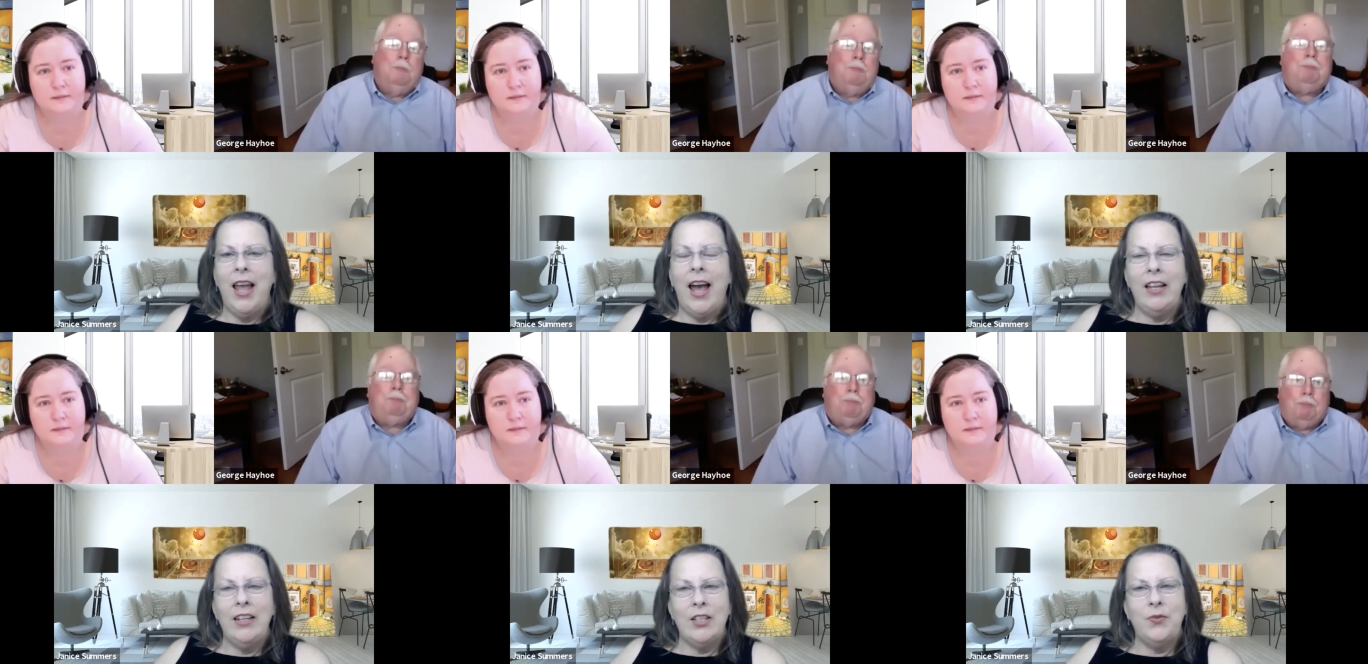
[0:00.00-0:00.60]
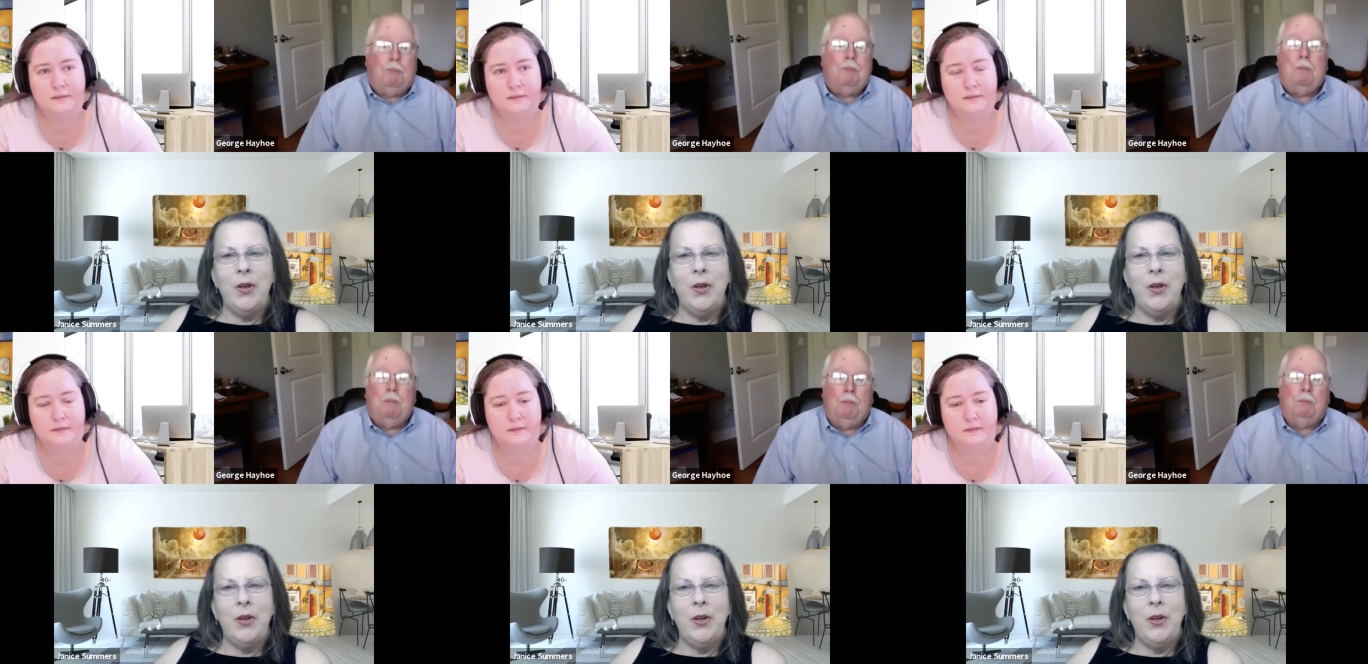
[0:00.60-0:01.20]
Speaker 1: and it's funny
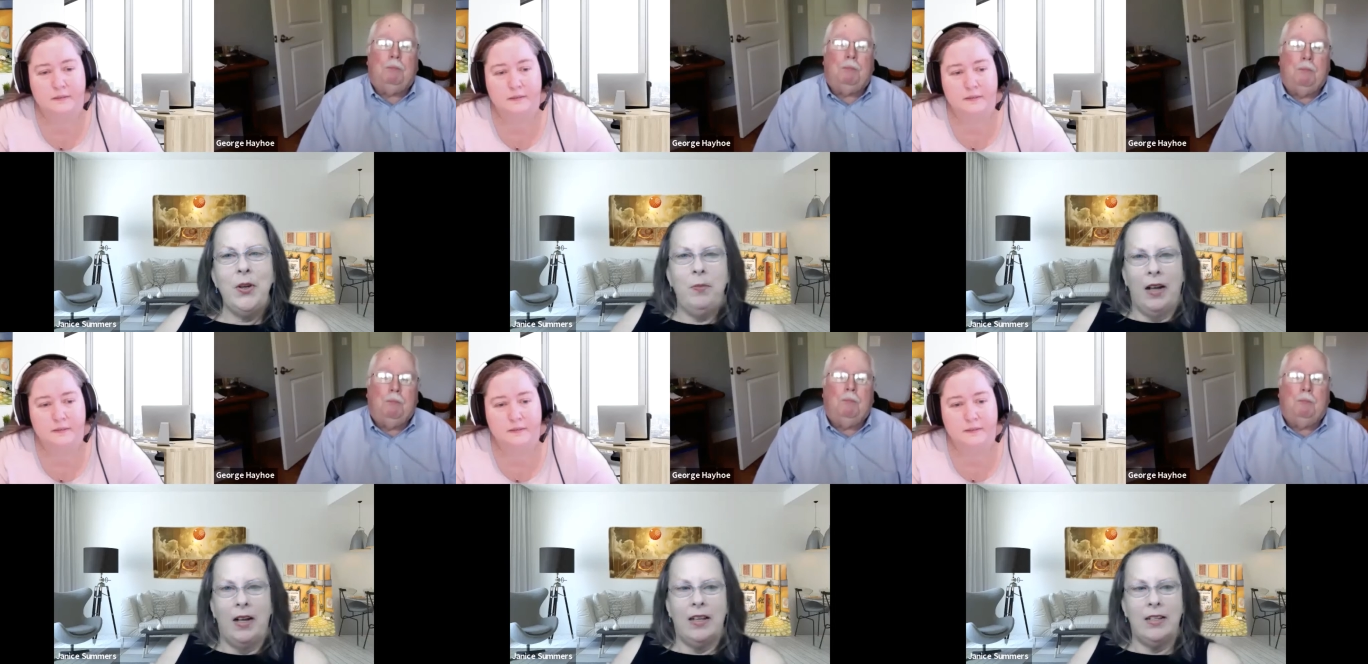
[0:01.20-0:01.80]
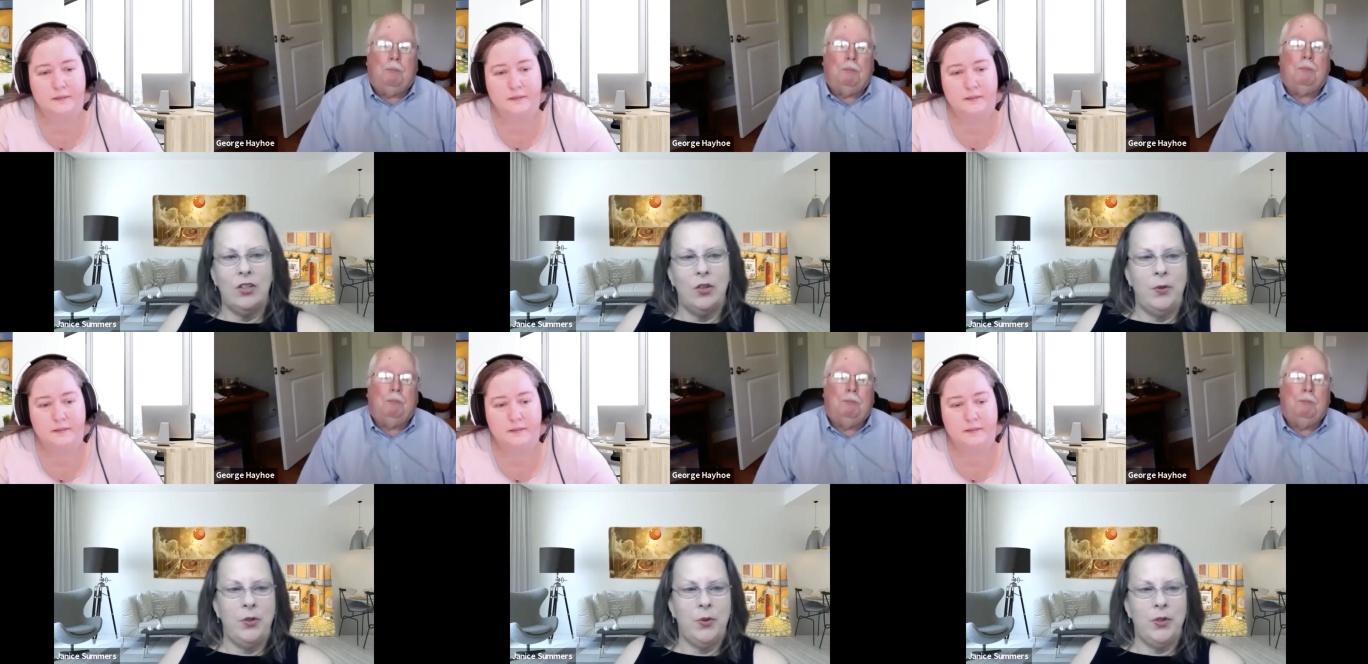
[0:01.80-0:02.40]
when uh, so
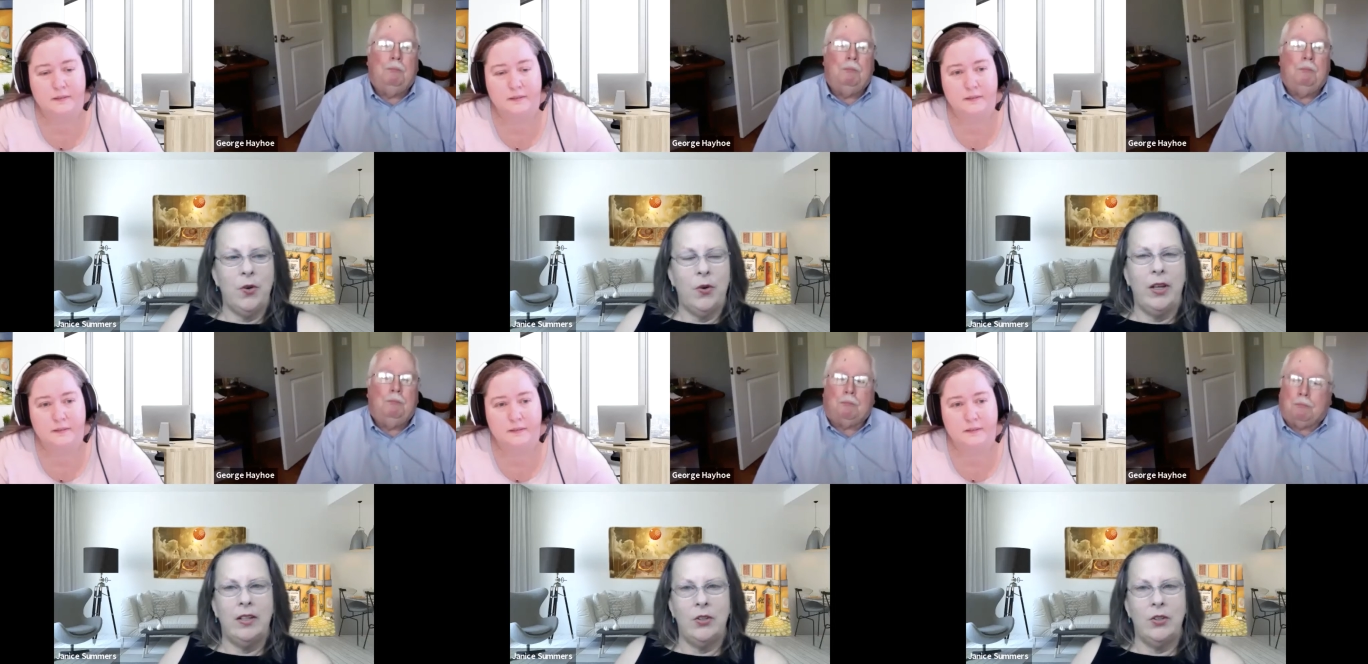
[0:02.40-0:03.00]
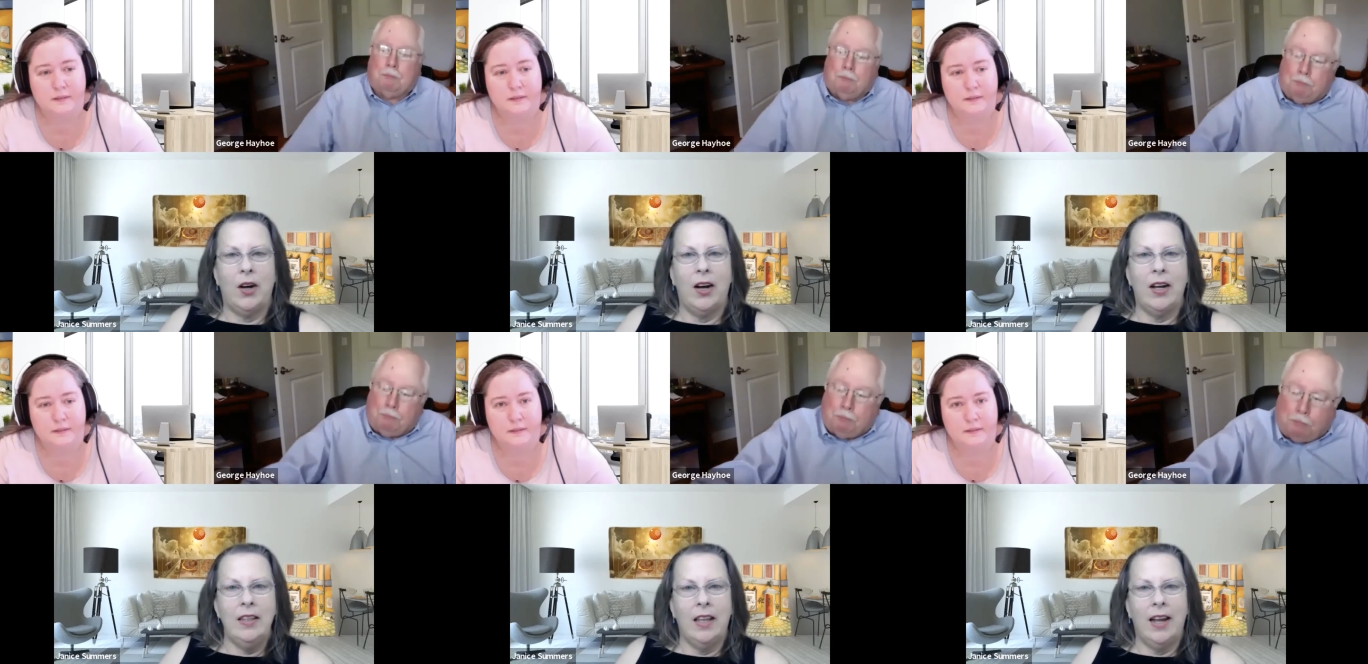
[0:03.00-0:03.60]
much was going to
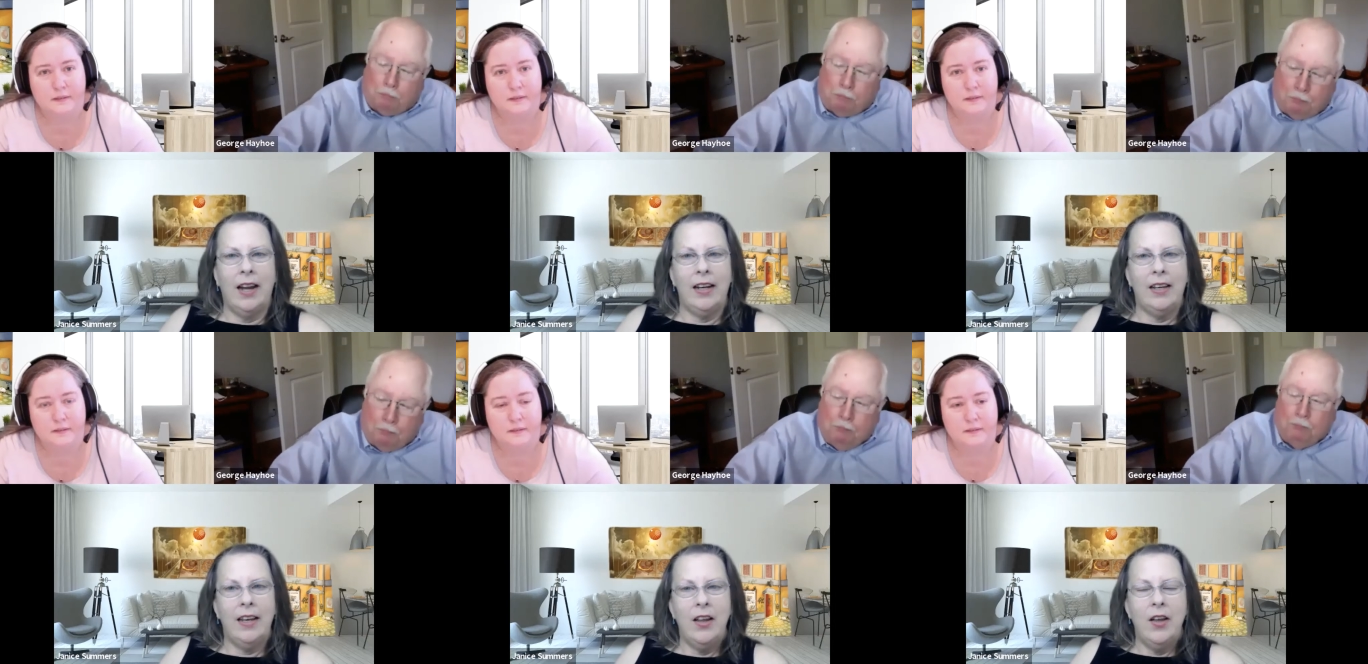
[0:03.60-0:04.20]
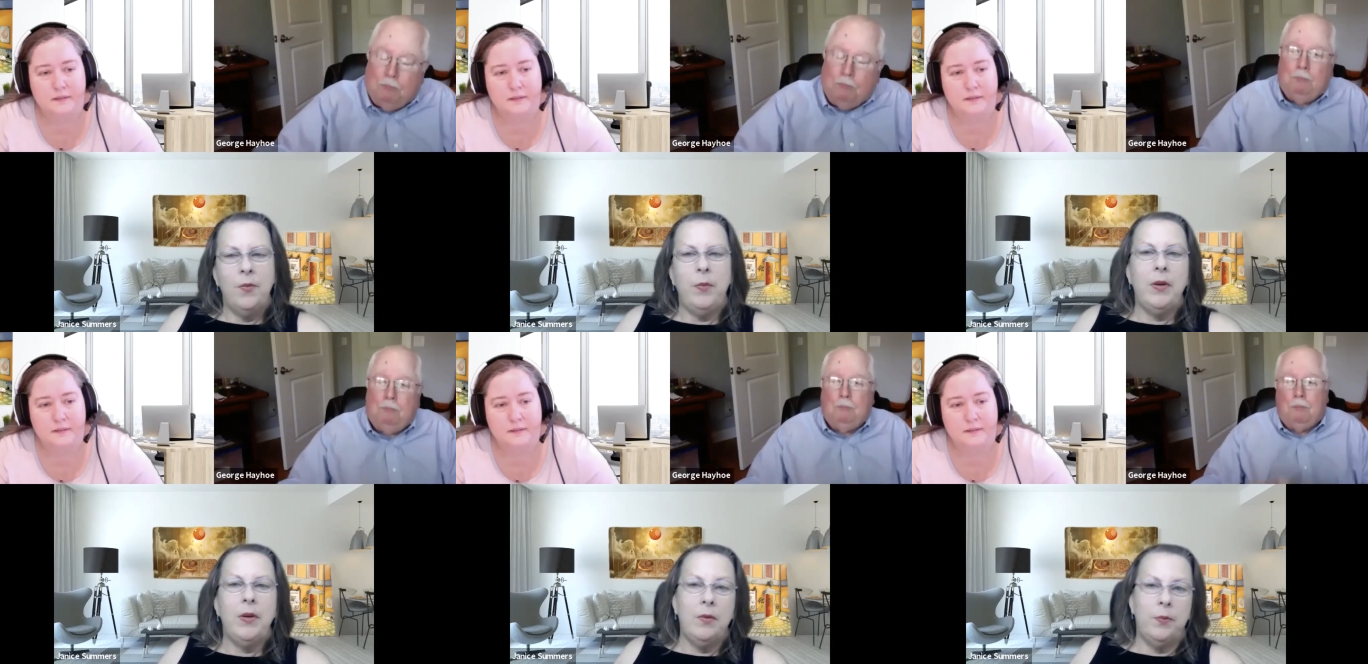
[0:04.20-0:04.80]
online
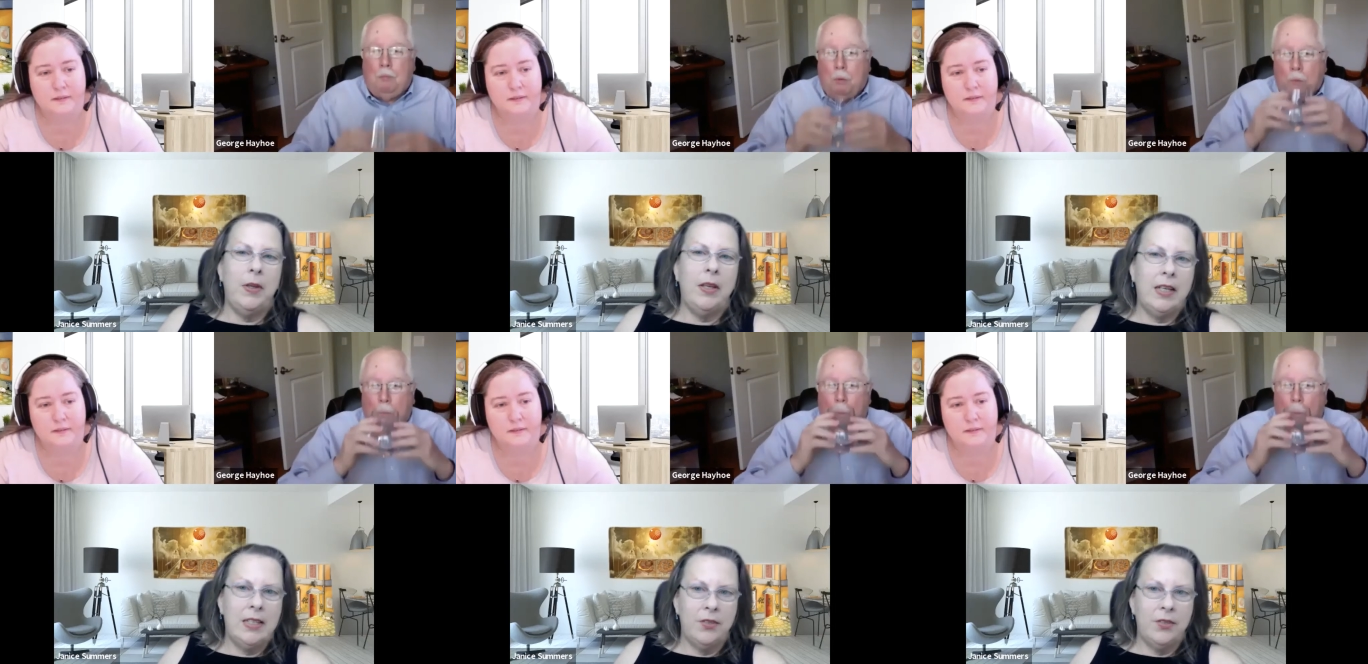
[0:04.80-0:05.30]
because